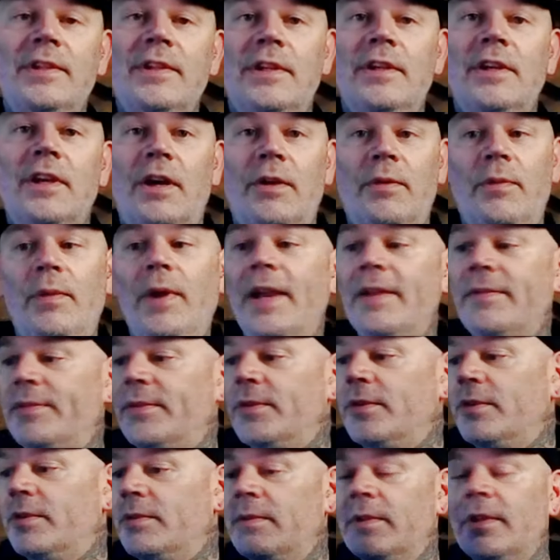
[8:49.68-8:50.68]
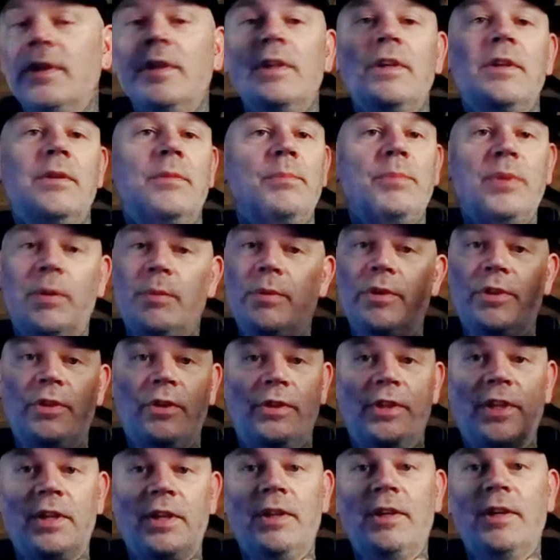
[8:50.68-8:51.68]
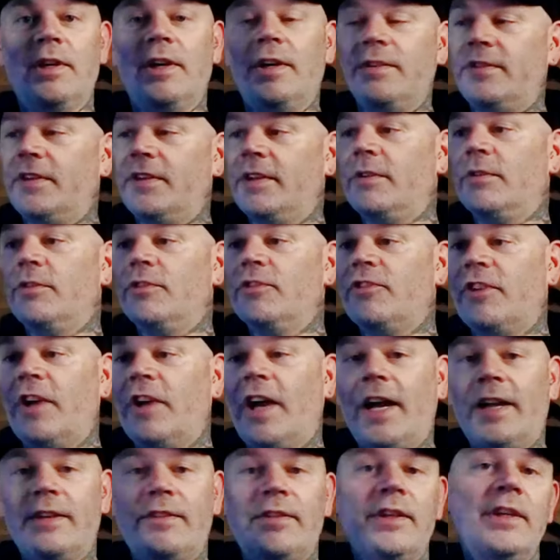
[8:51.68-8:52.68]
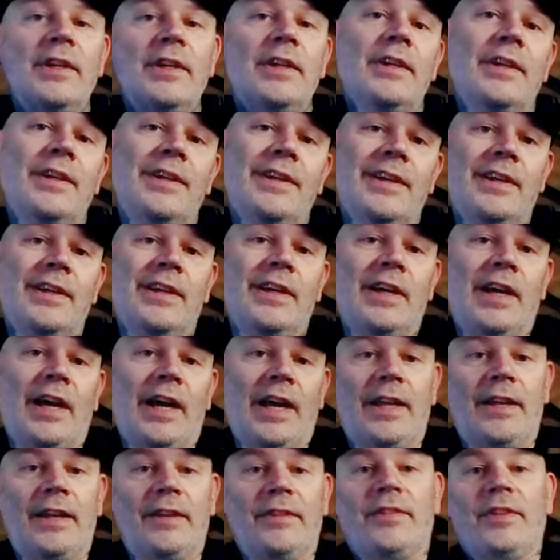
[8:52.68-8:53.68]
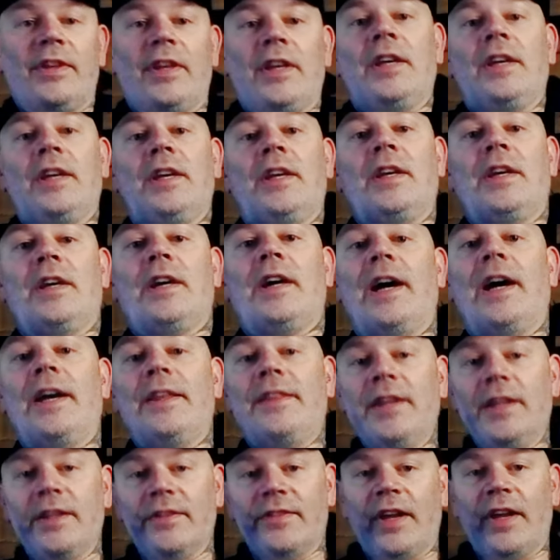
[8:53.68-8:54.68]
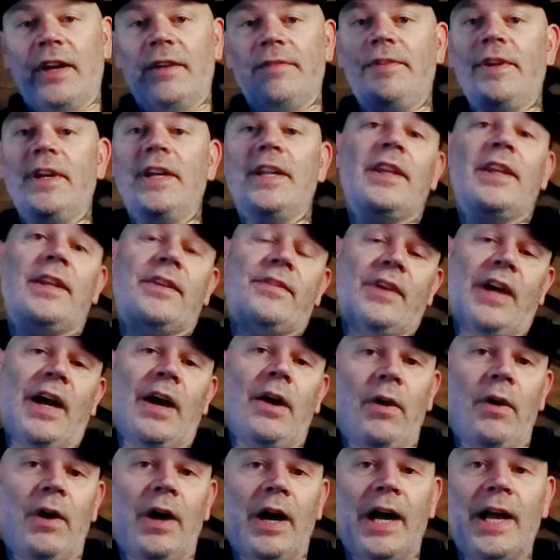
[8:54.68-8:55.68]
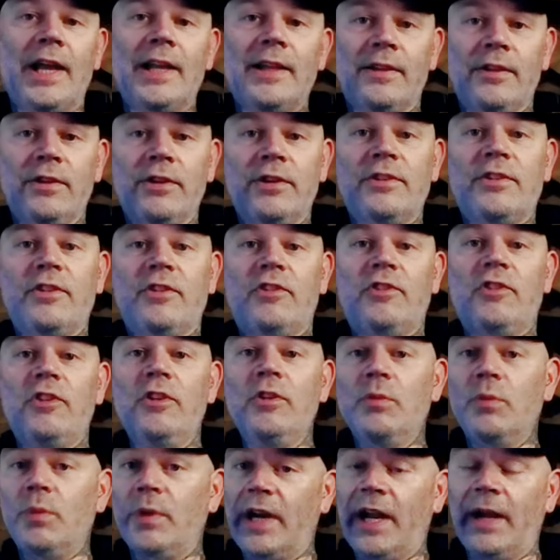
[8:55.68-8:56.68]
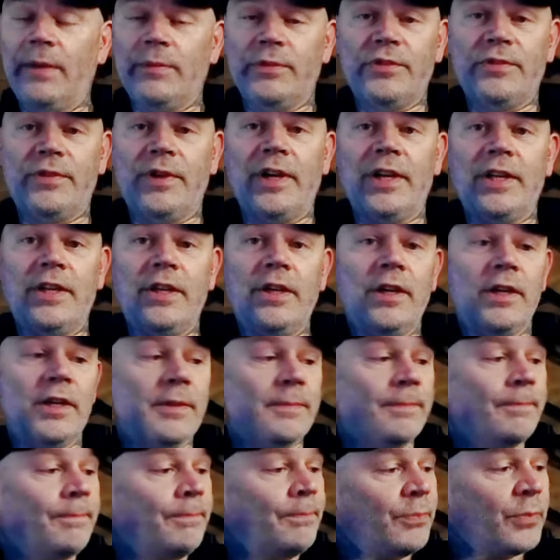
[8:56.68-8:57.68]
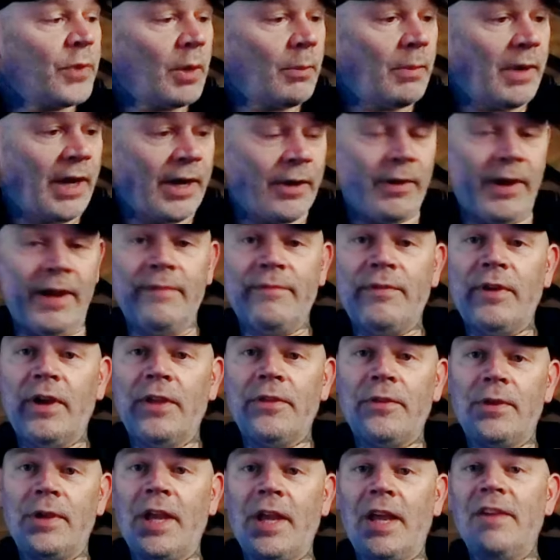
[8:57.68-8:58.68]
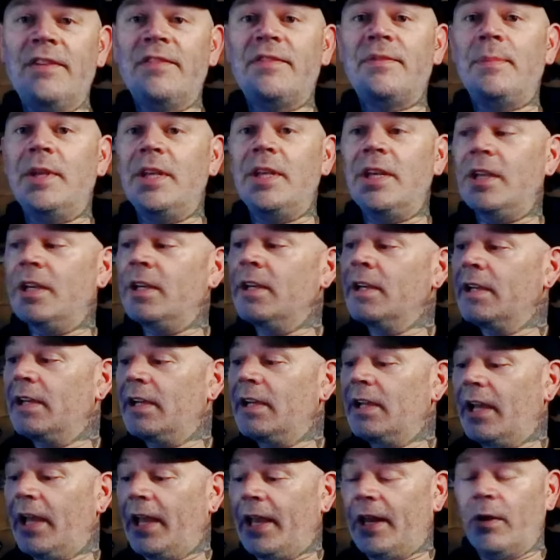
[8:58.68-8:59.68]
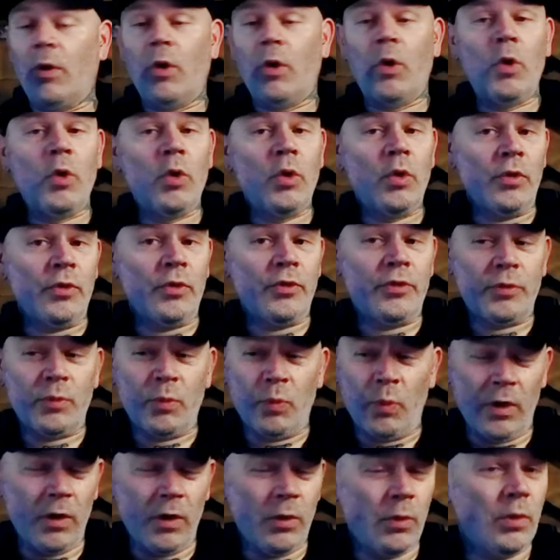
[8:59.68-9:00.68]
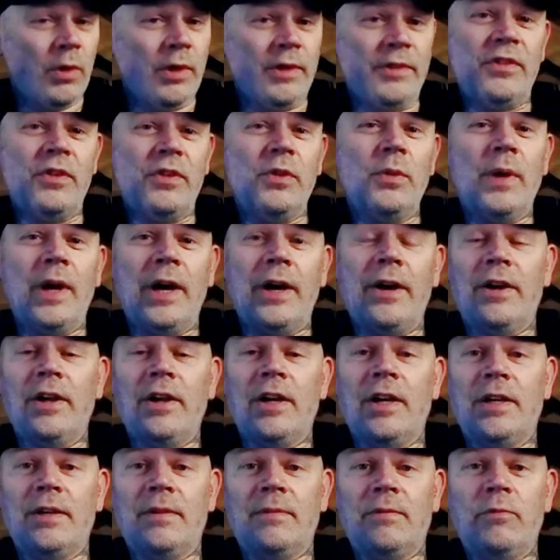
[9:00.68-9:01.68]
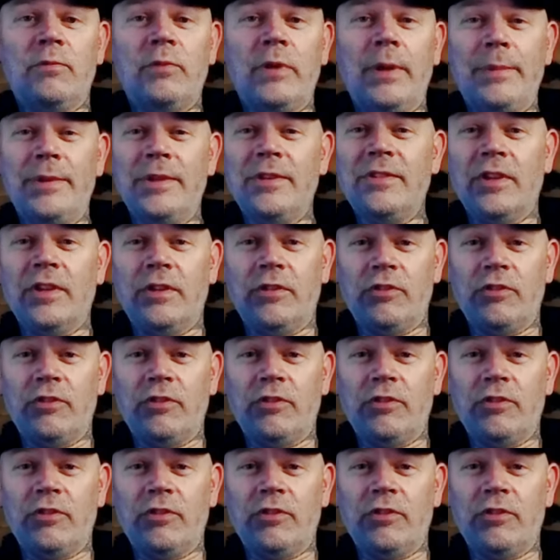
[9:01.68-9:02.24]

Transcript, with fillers: a rifle, but with only a single shot. And I think it's kind of funny. That's how I learned to shoot when I was very young. My grandfather gave me an old World War II era Remington